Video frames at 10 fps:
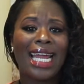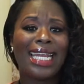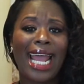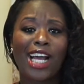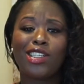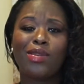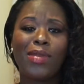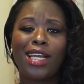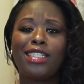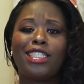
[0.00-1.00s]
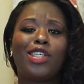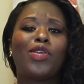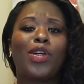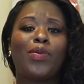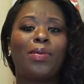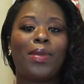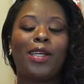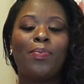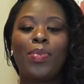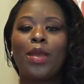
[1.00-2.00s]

Now, you may disagree with me,